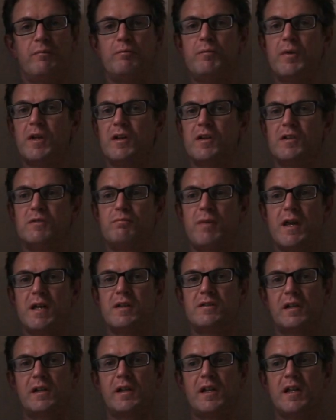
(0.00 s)
Because
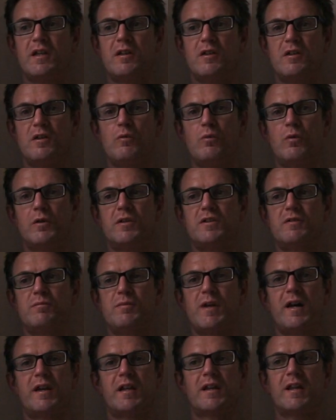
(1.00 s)
basically you want to
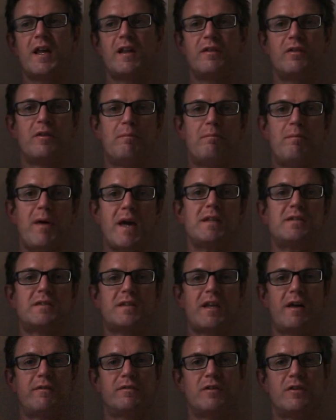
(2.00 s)
be able to get the
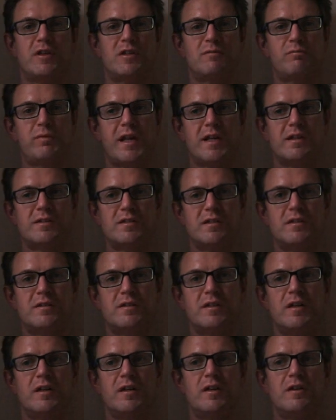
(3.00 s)
best out of these
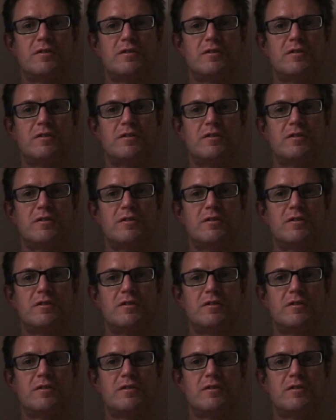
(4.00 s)
places,